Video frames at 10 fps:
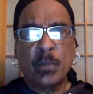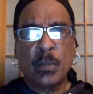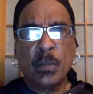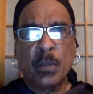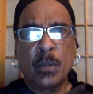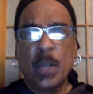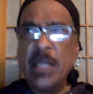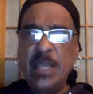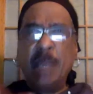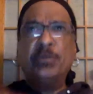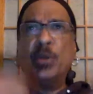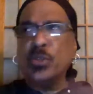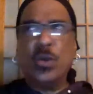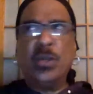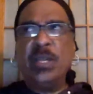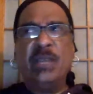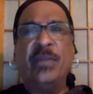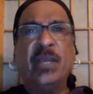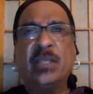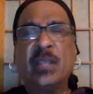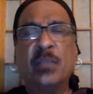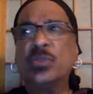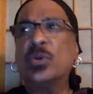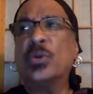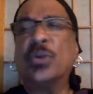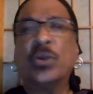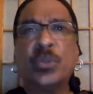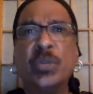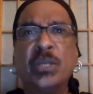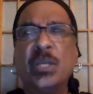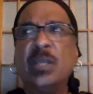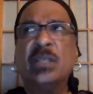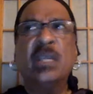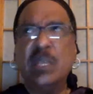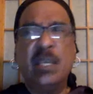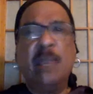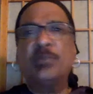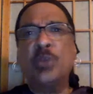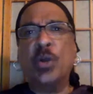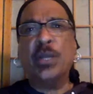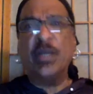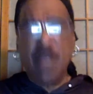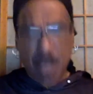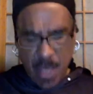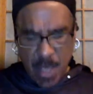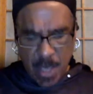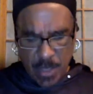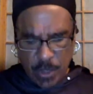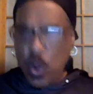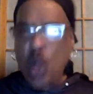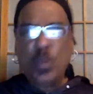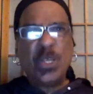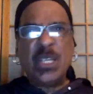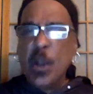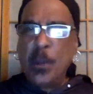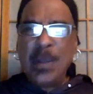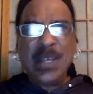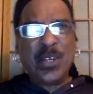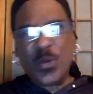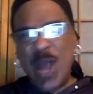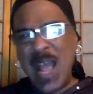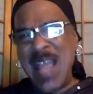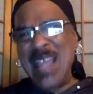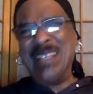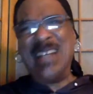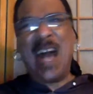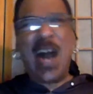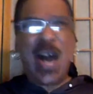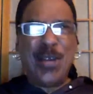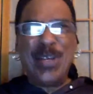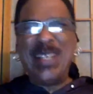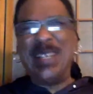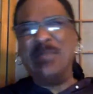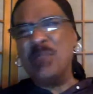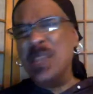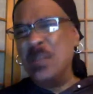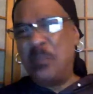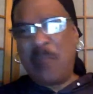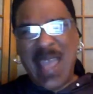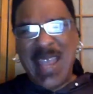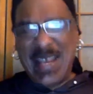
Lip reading: And he kept on talking. He figured something was going on, so he kept talking. The dog was yelping and crying and hollering and in pain.